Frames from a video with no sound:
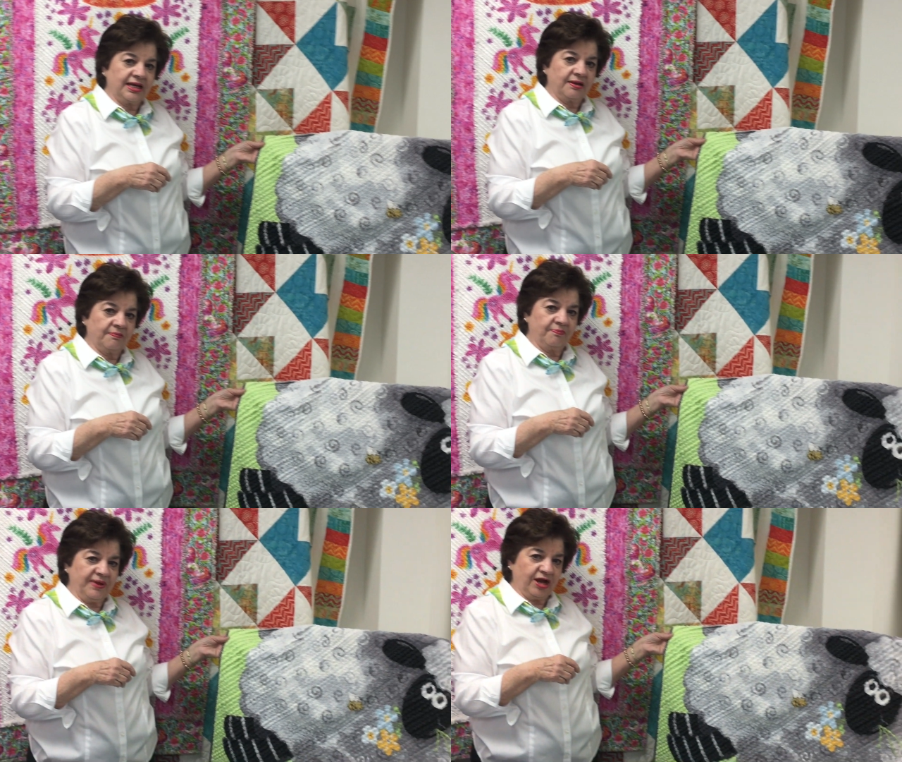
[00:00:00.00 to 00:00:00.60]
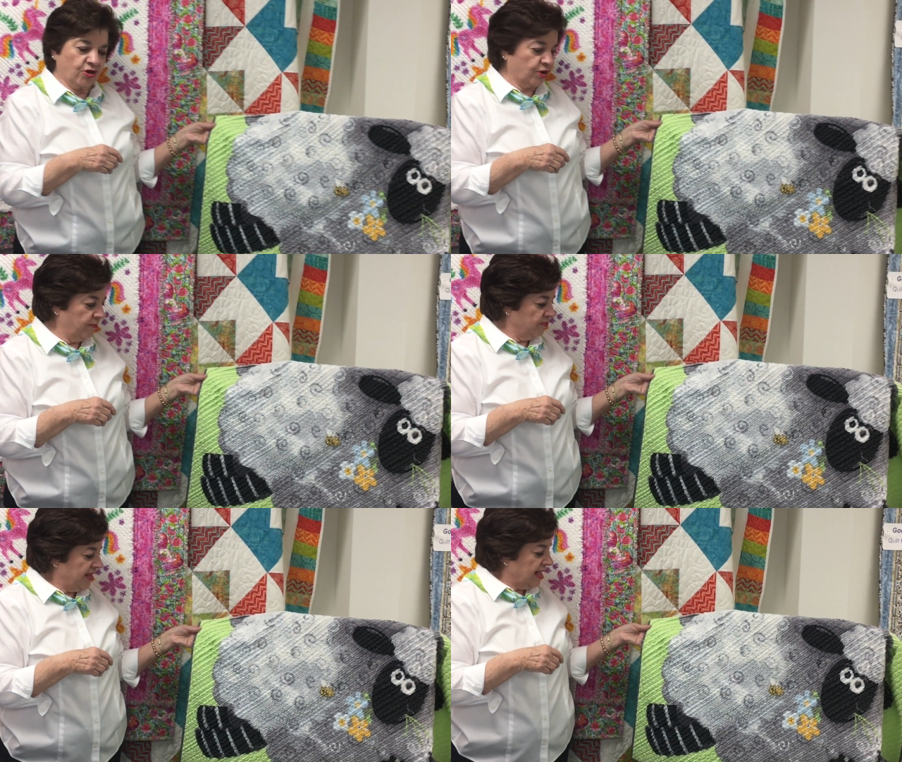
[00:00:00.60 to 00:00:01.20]
any bigger,
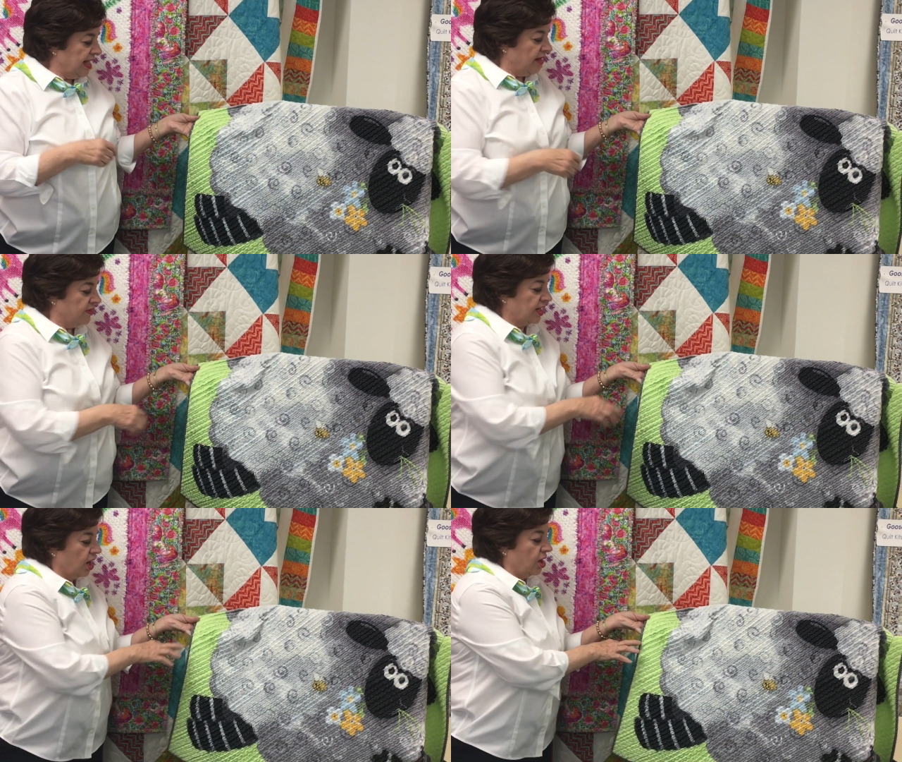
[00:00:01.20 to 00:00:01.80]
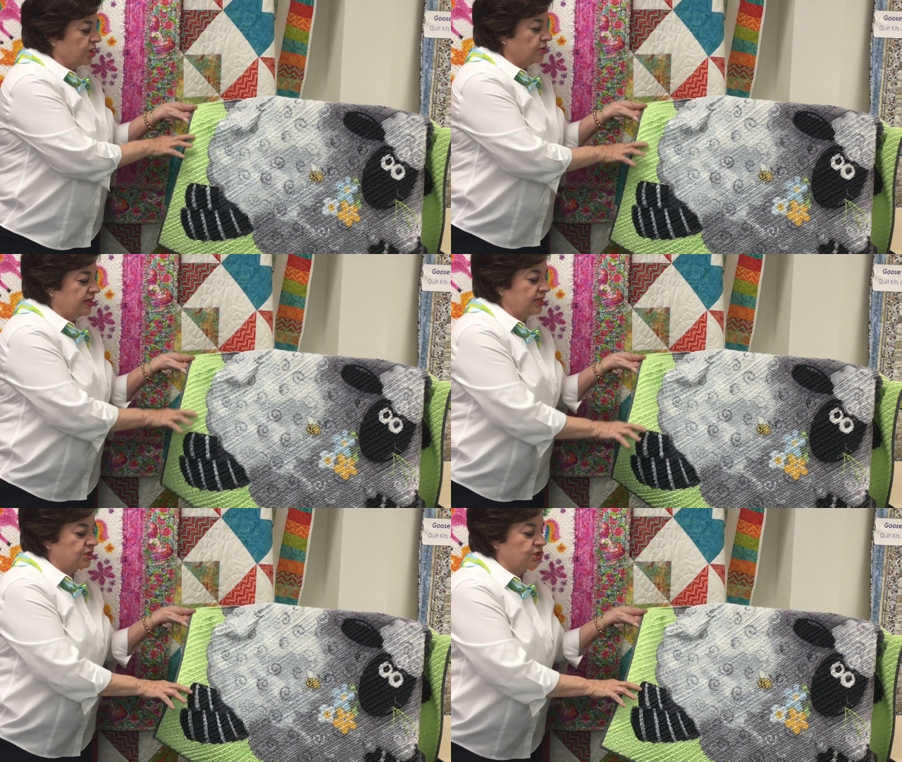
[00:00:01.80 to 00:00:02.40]
then all you
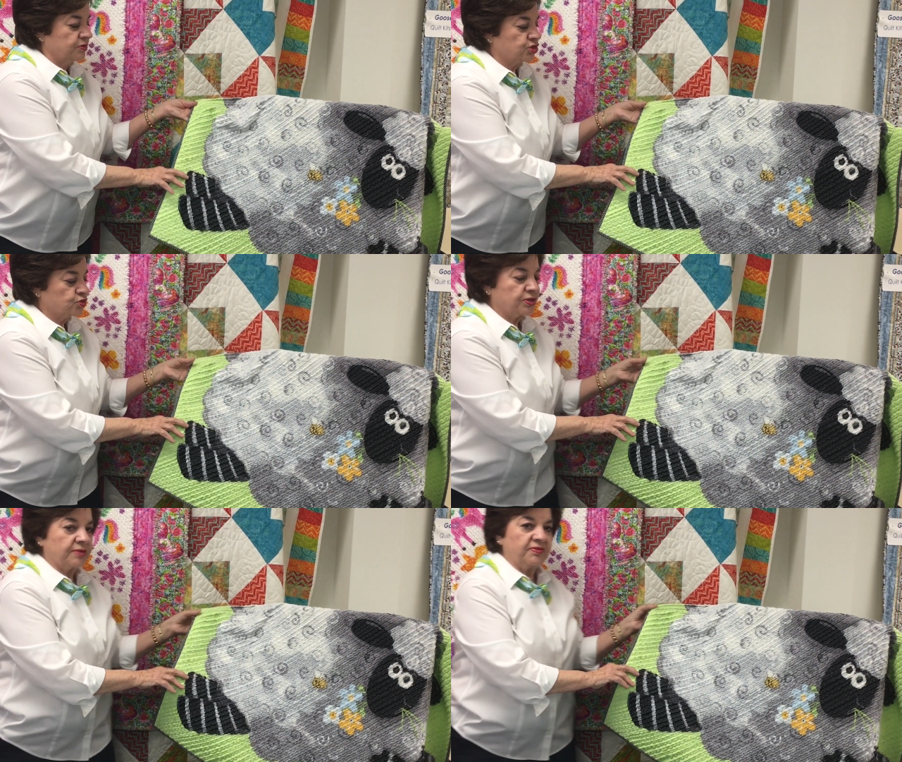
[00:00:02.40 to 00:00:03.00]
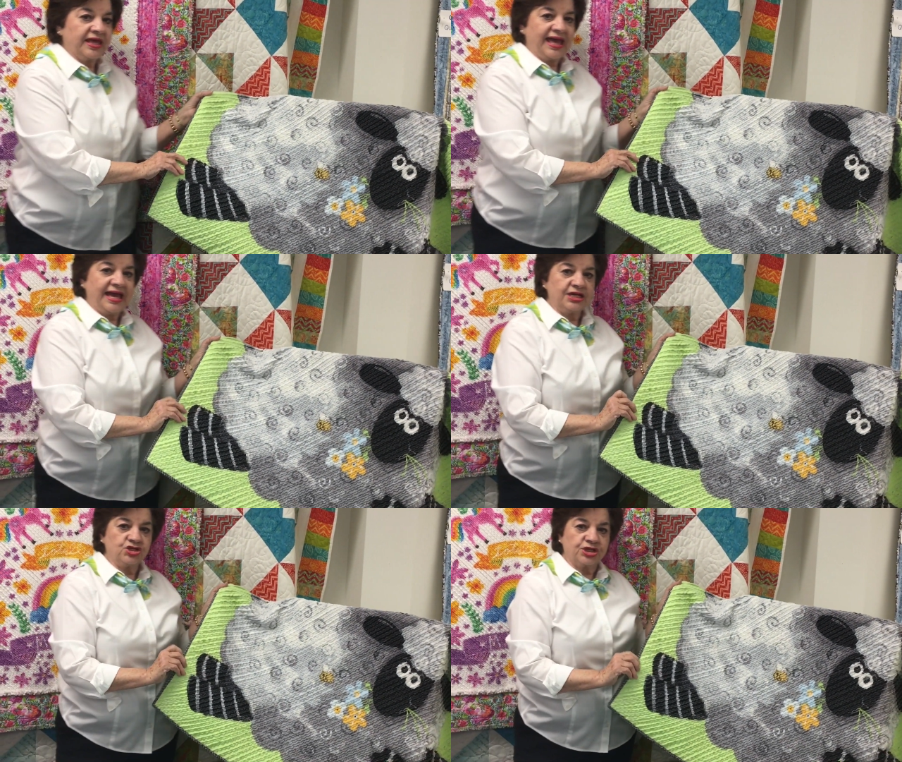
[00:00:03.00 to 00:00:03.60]
need to do is trim the
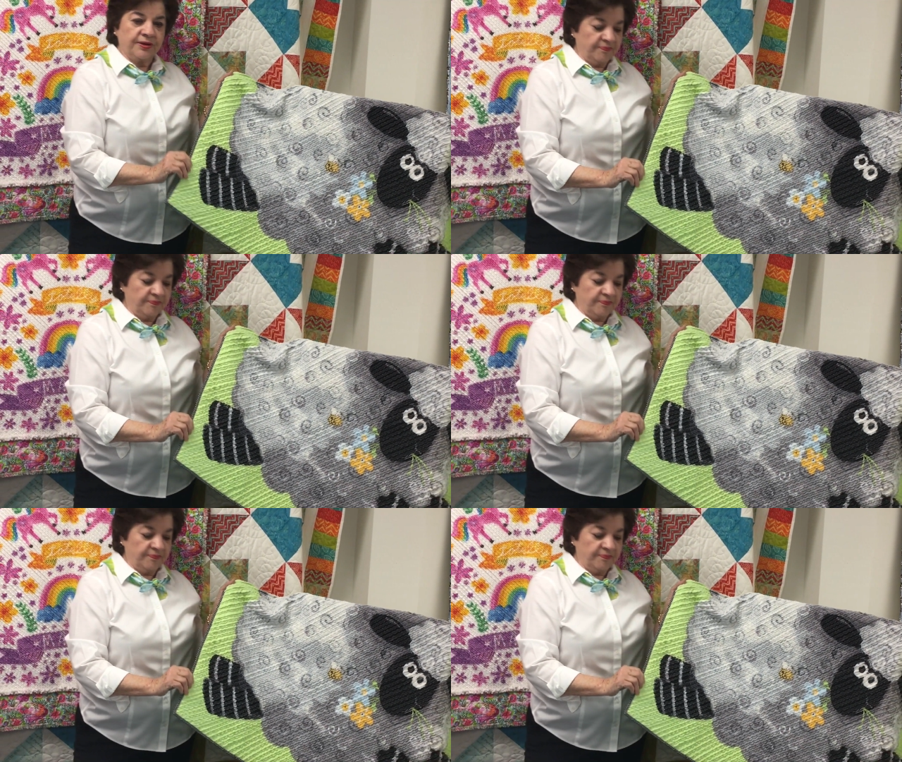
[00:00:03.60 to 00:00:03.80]
edge,